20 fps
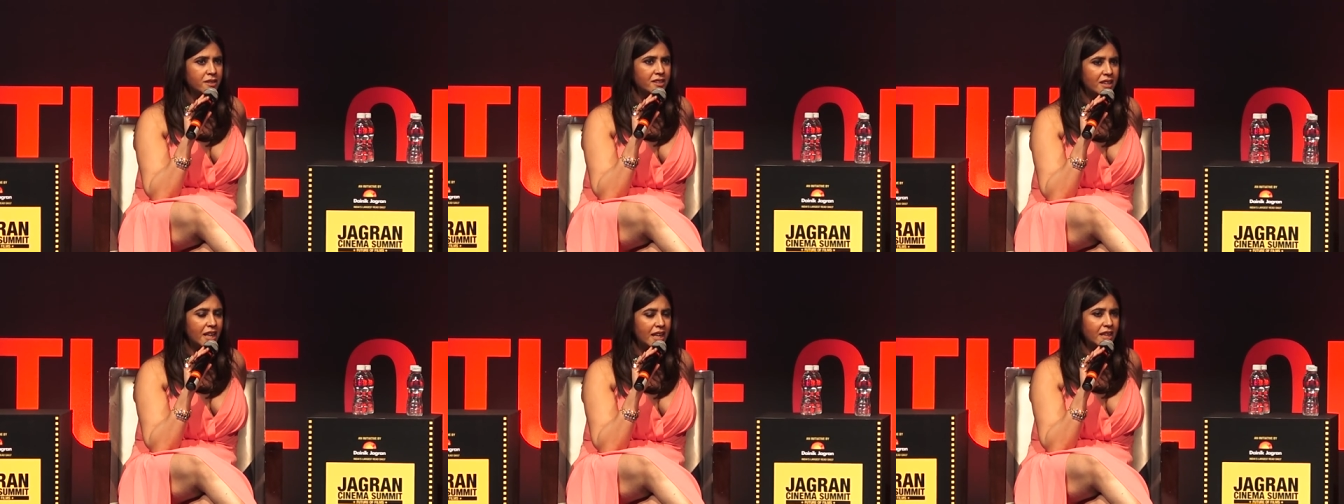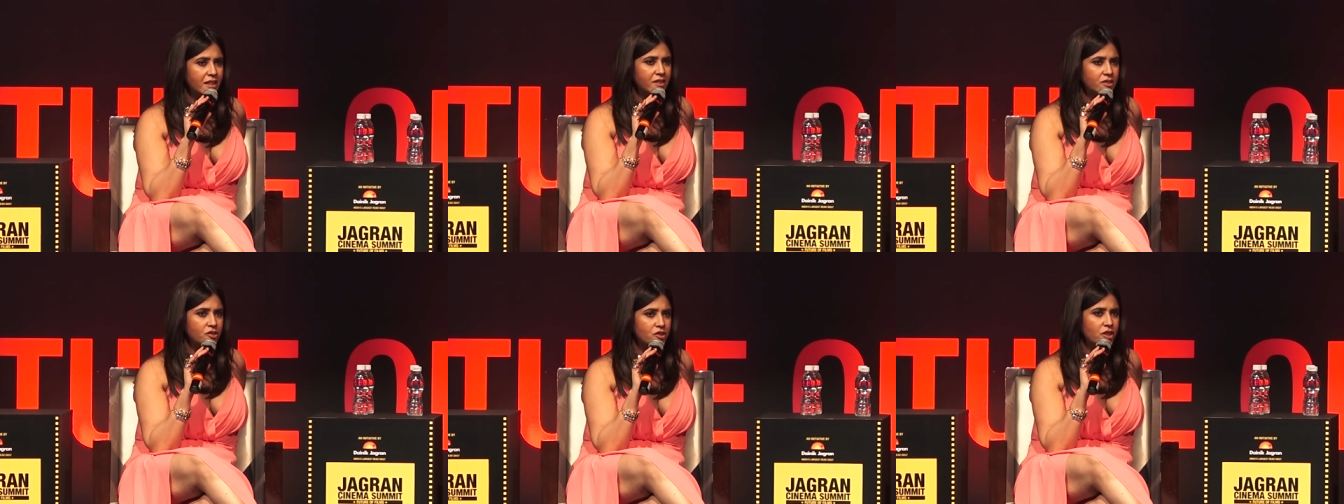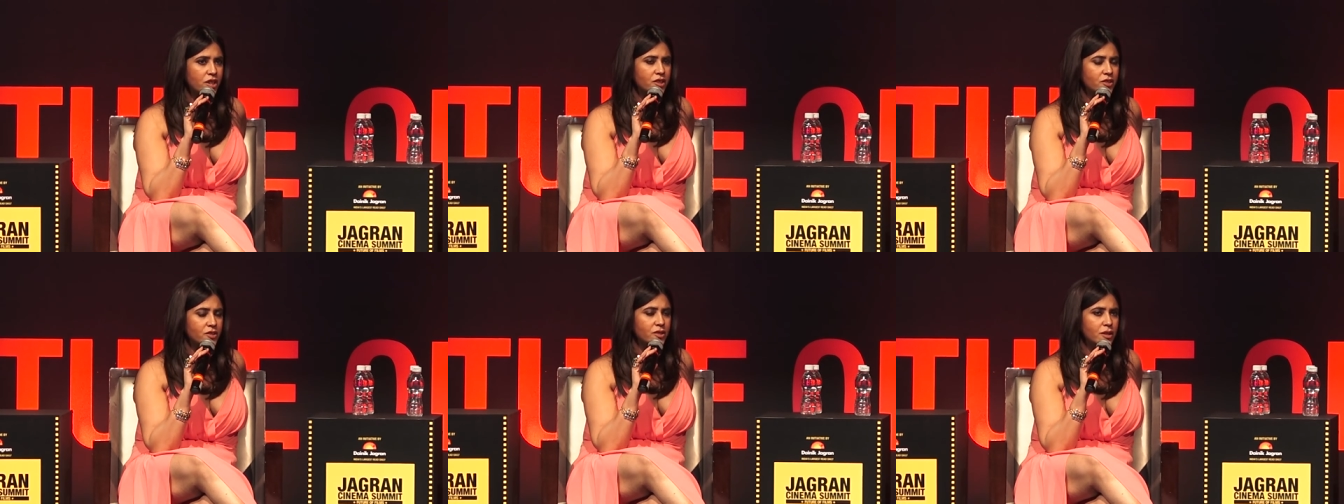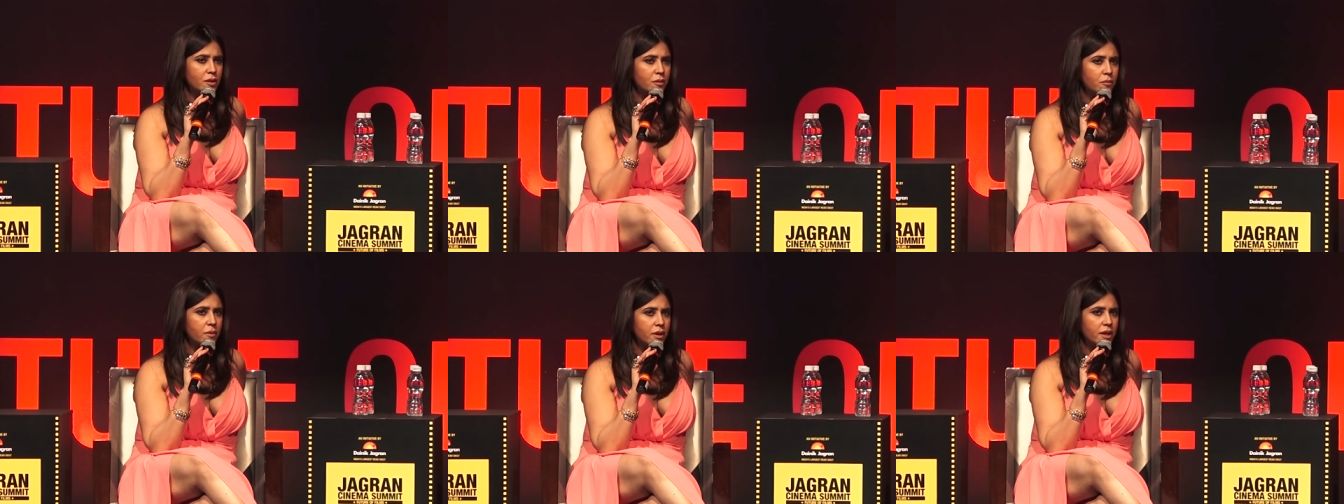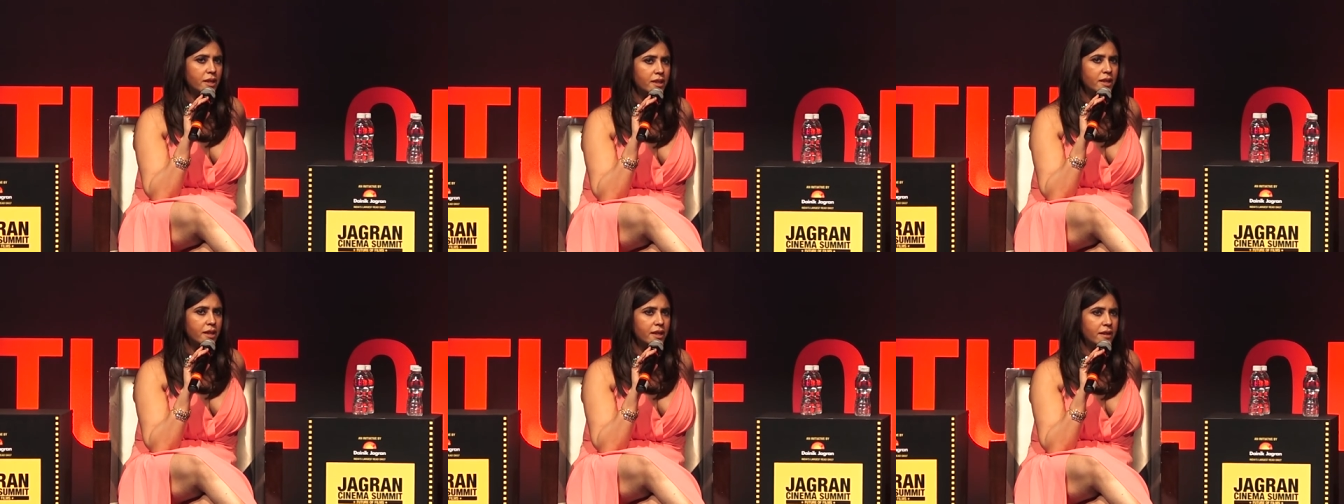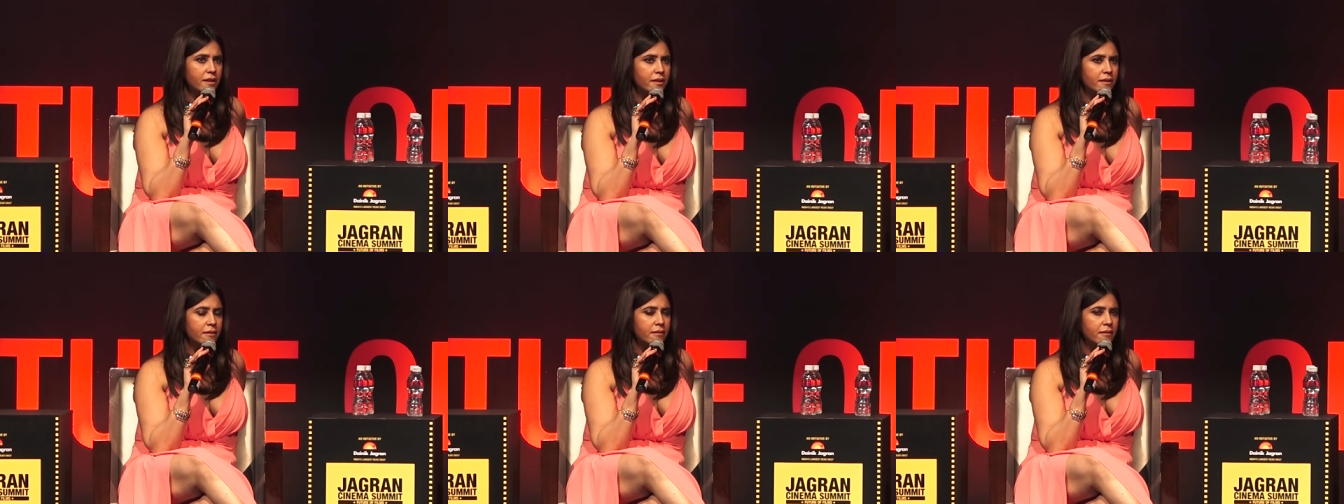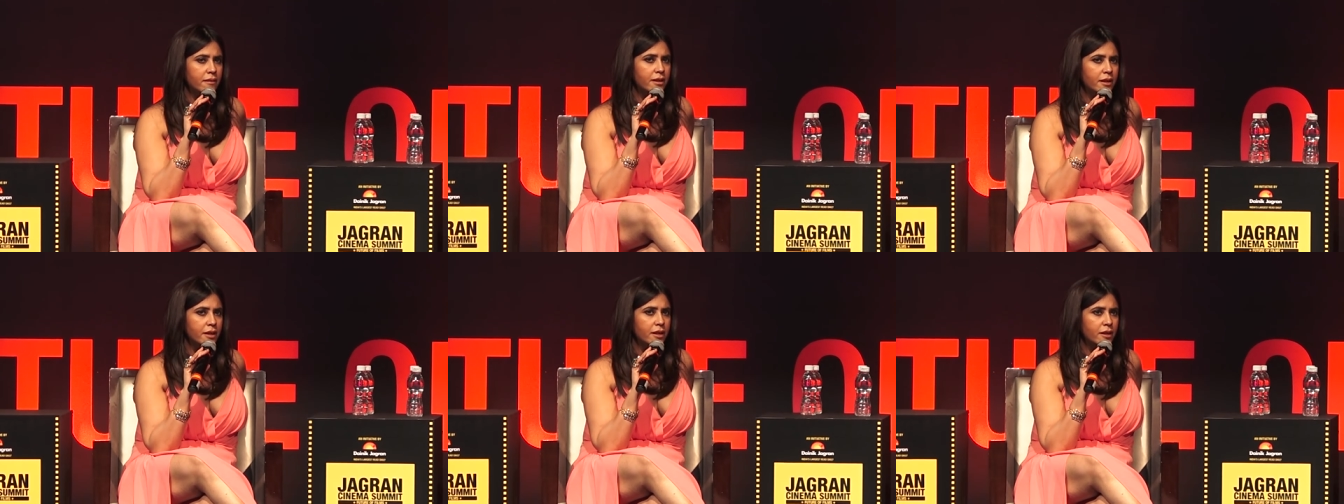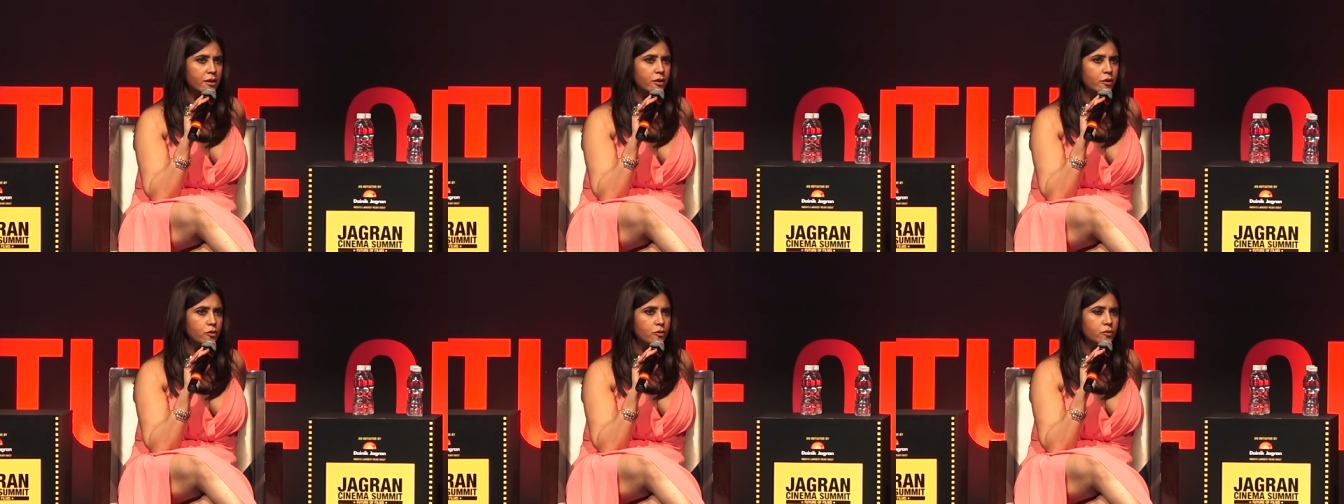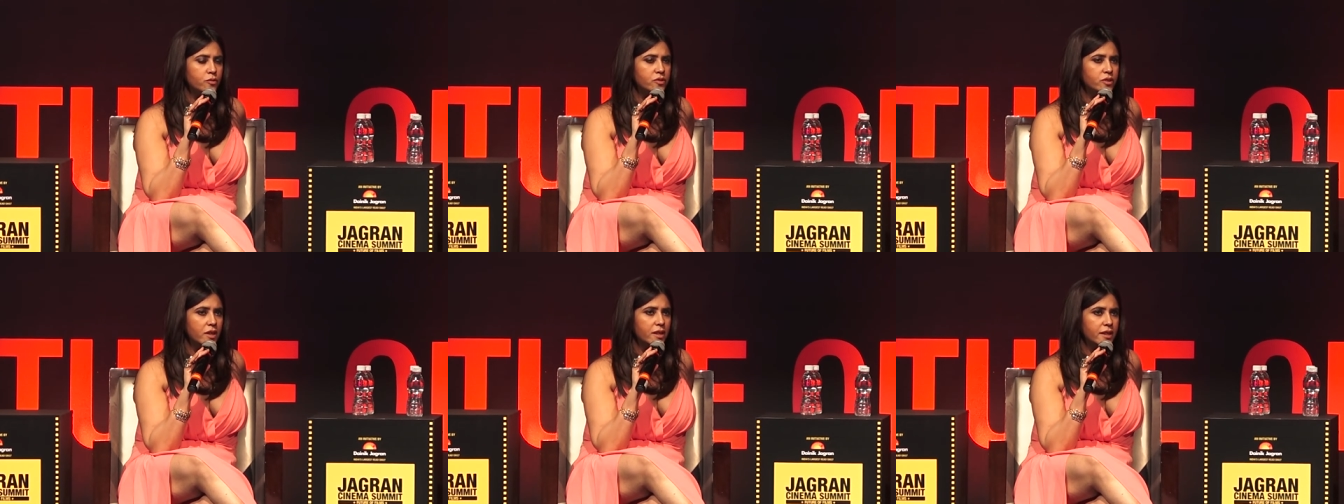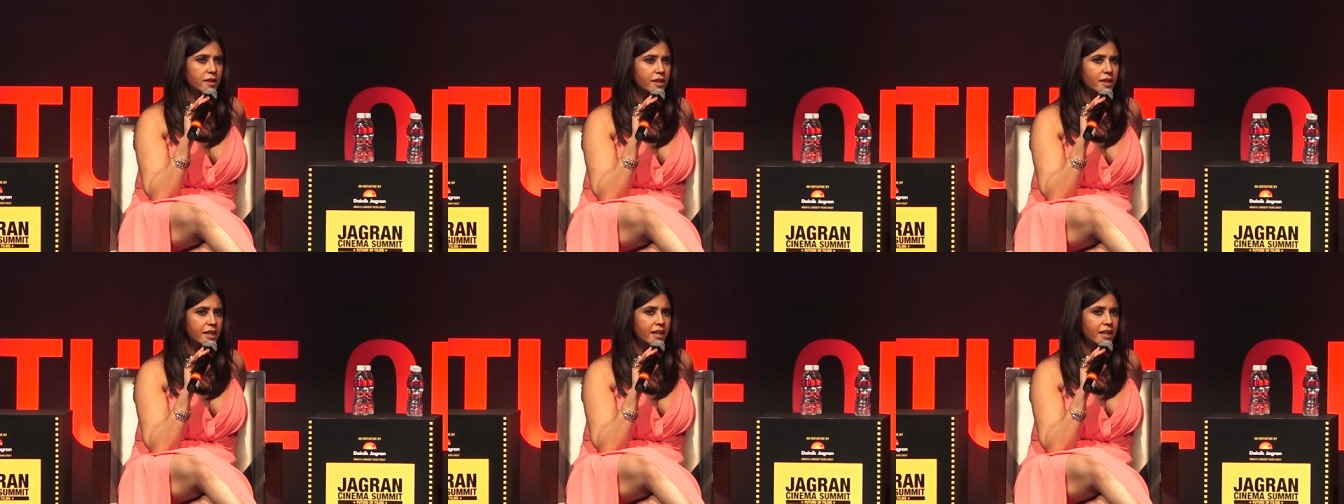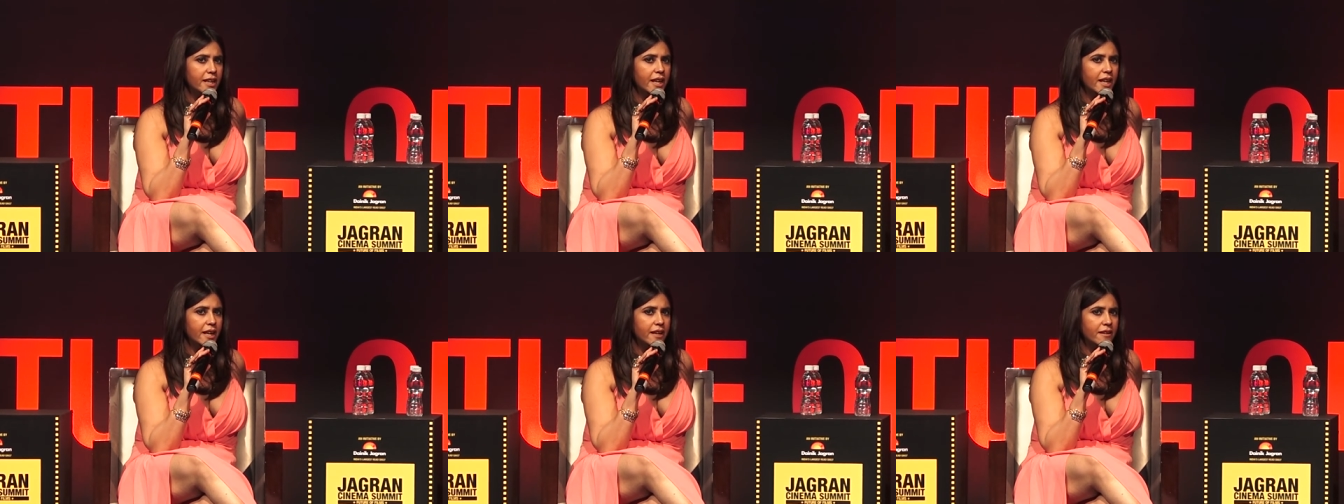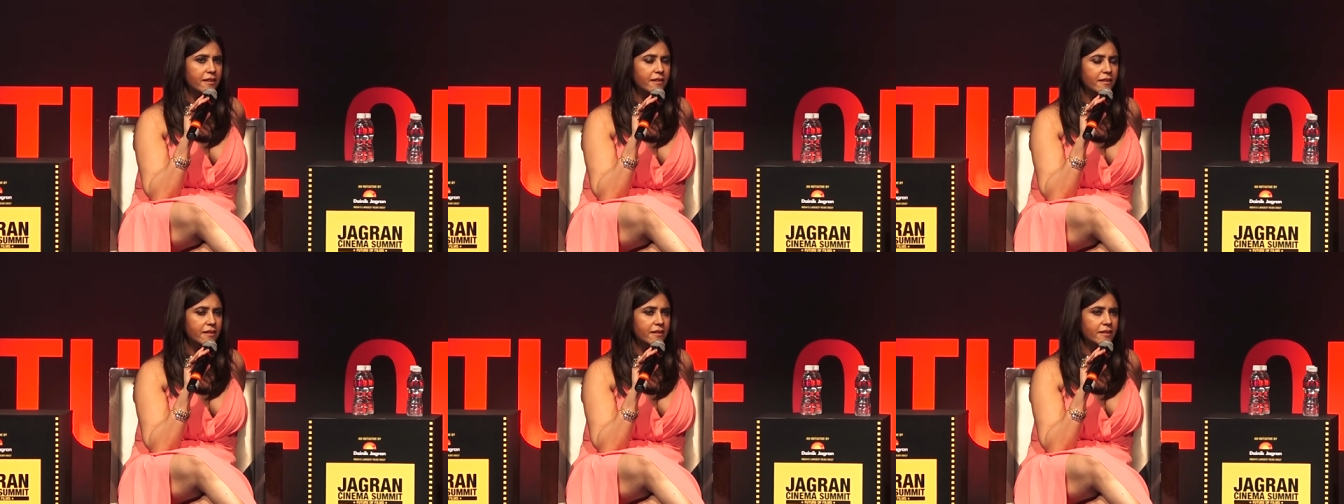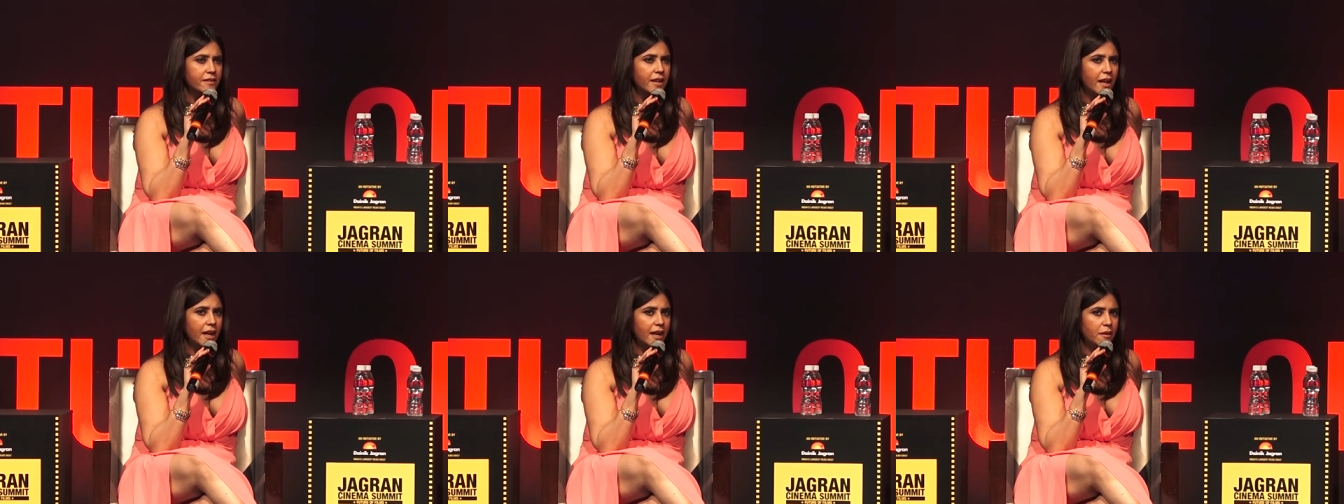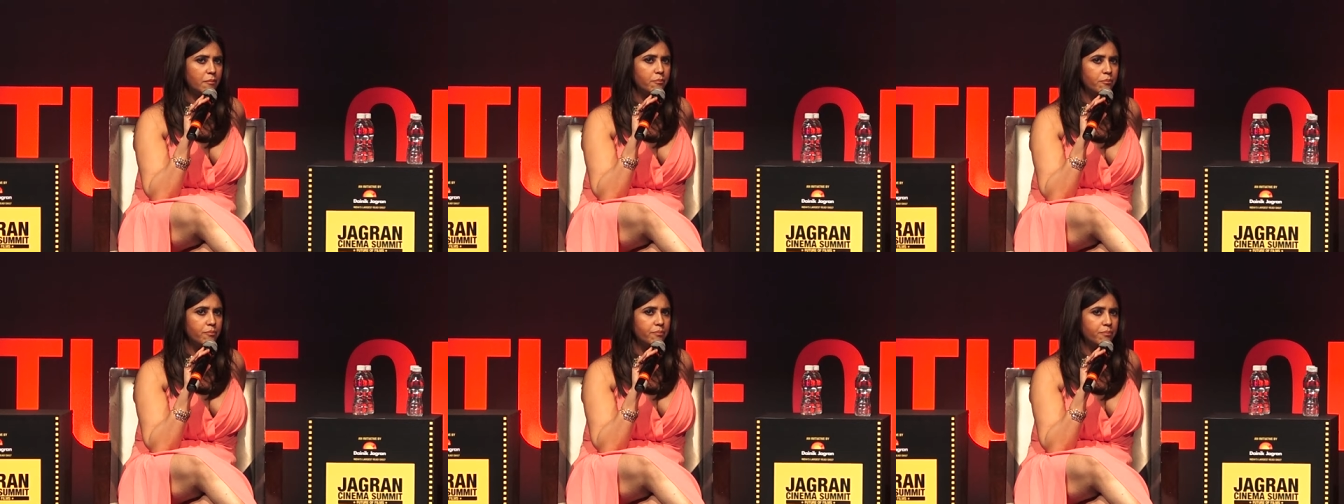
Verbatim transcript: Things change in a way that you suddenly get that